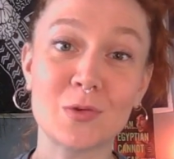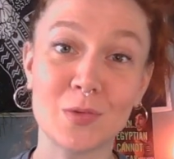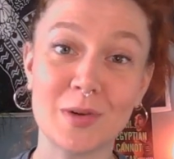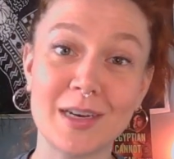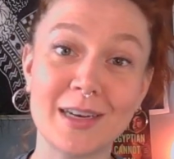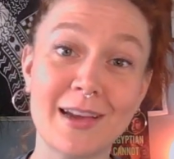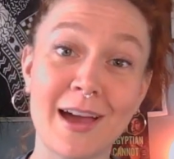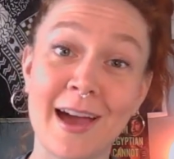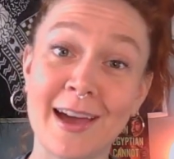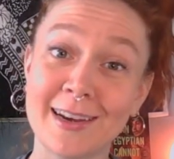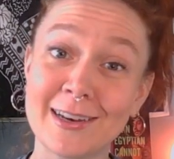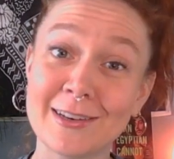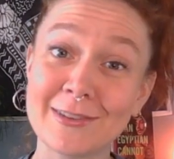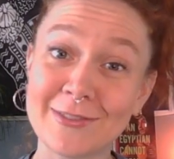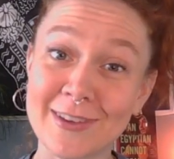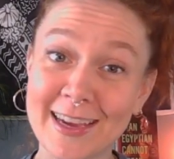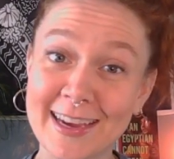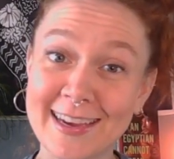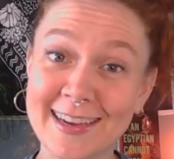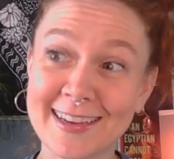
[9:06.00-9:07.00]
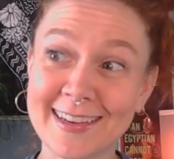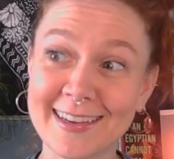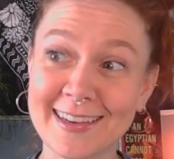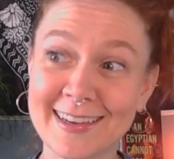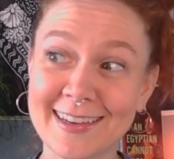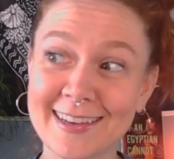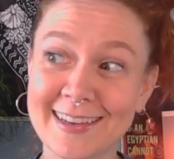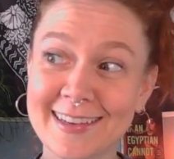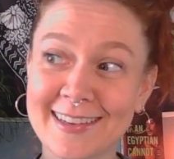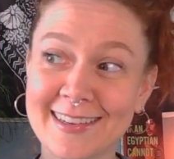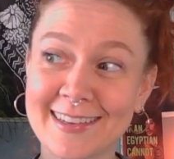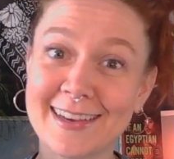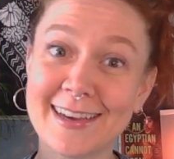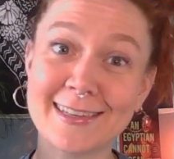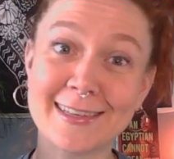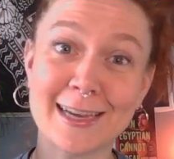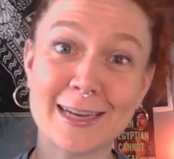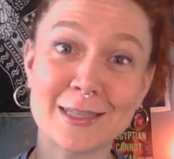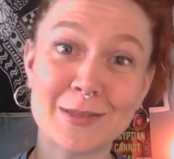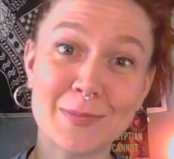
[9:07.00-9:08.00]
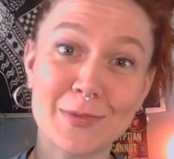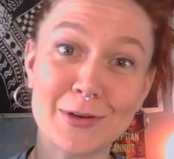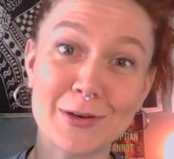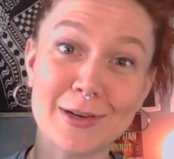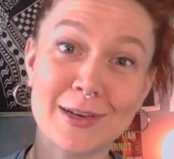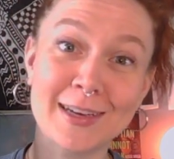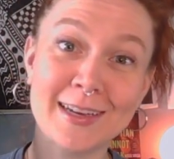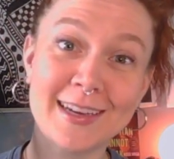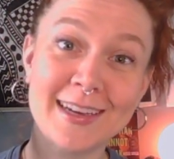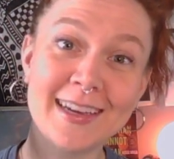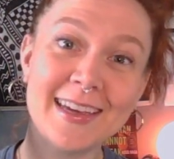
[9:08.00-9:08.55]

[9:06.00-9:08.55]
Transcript: read kind of like a textbook.